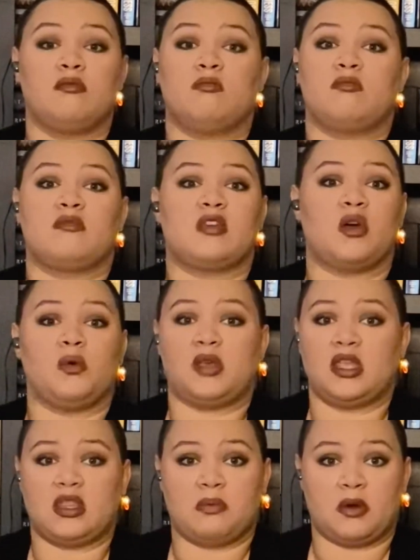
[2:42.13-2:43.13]
Go
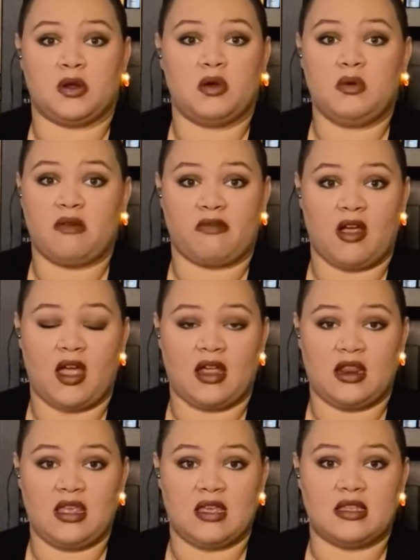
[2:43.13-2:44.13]
get whoever Hyde
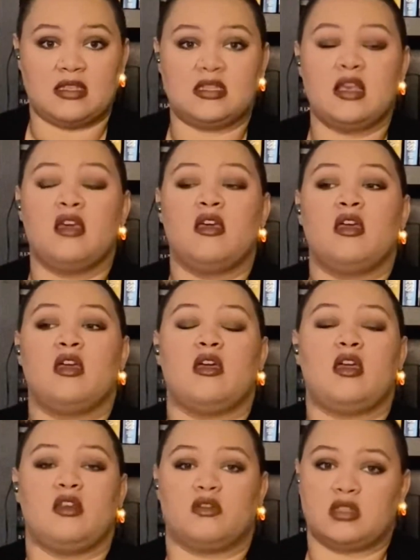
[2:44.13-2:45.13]
is
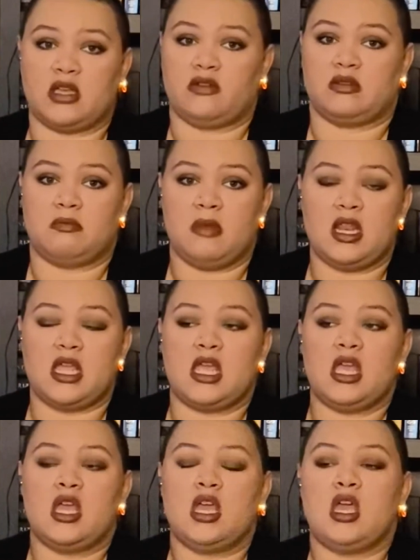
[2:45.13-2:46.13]
and you'll save some
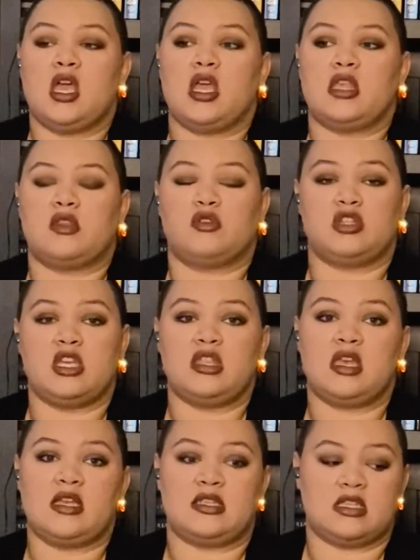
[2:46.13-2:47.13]
money. And so she
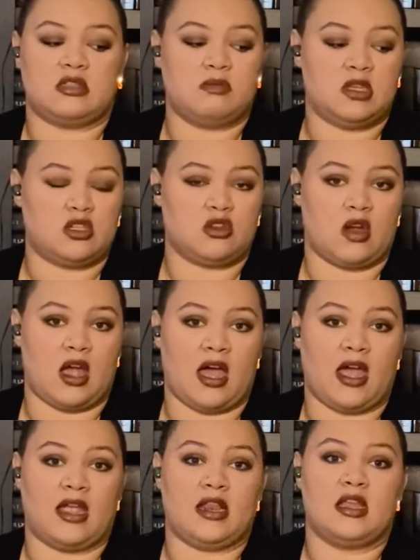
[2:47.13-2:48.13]
thinks it's Mr.
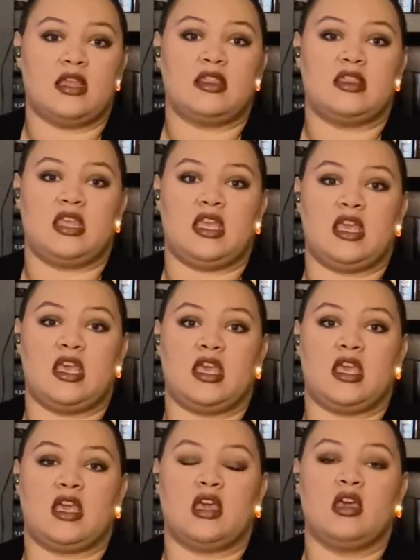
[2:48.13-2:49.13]
Hyde,
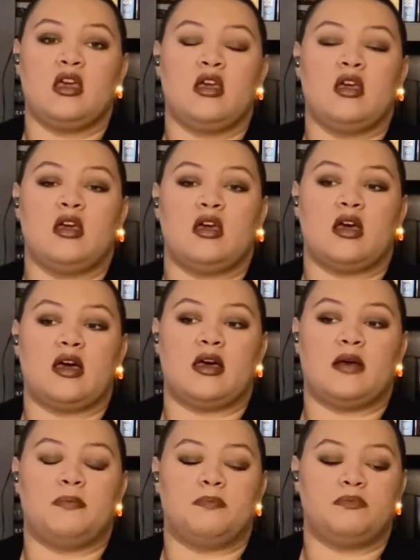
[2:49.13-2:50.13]
the
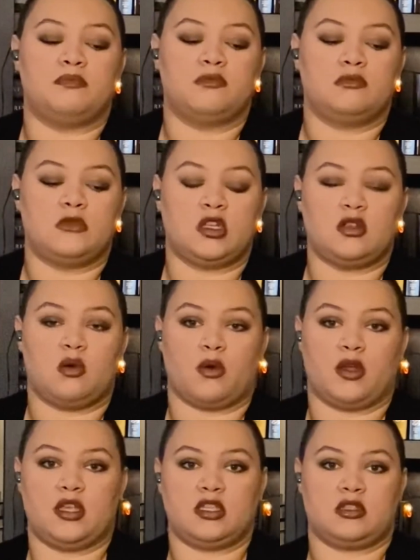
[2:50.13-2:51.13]

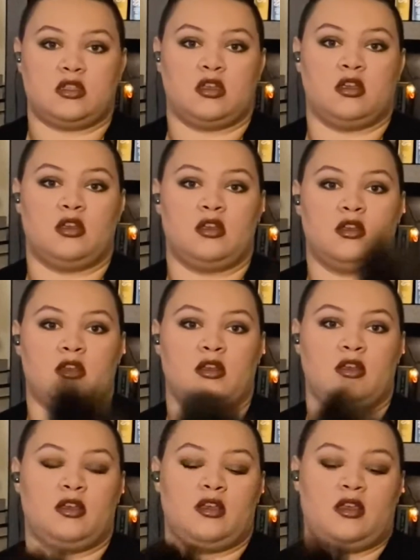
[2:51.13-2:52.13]
notorious
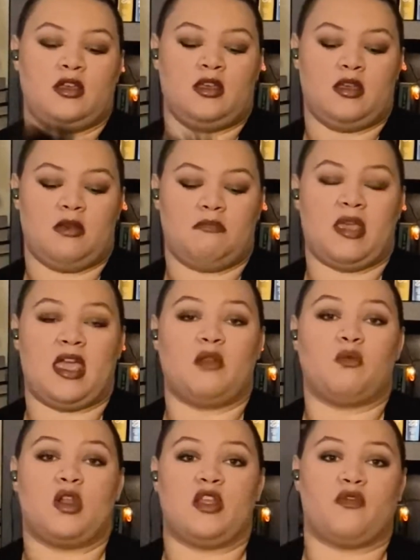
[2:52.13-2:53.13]
man
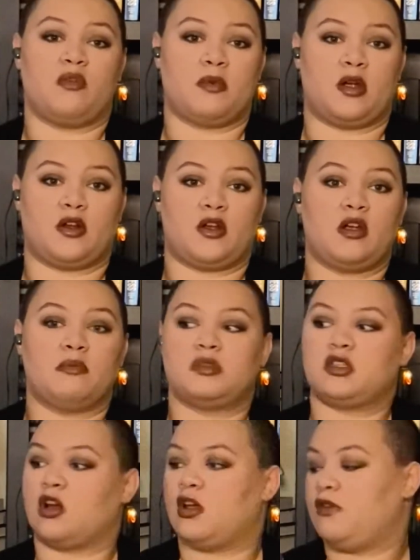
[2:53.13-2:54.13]
wanted for murder. I'm
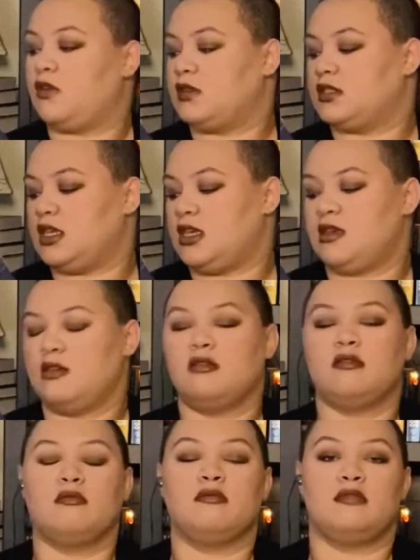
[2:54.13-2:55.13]
sorry if you can see
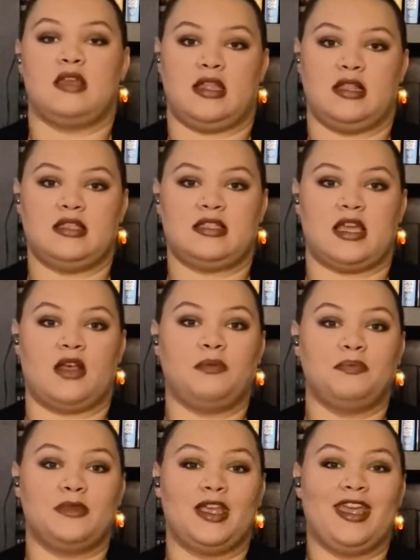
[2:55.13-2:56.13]
Keenan's tail.
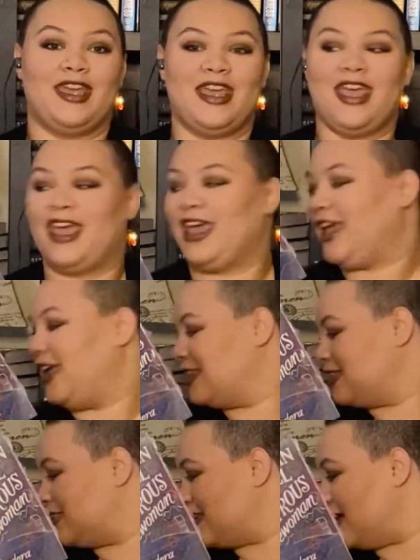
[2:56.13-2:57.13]
He's
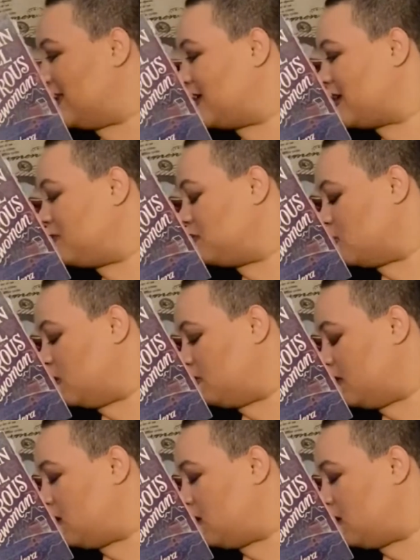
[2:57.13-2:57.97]
decided to come join me.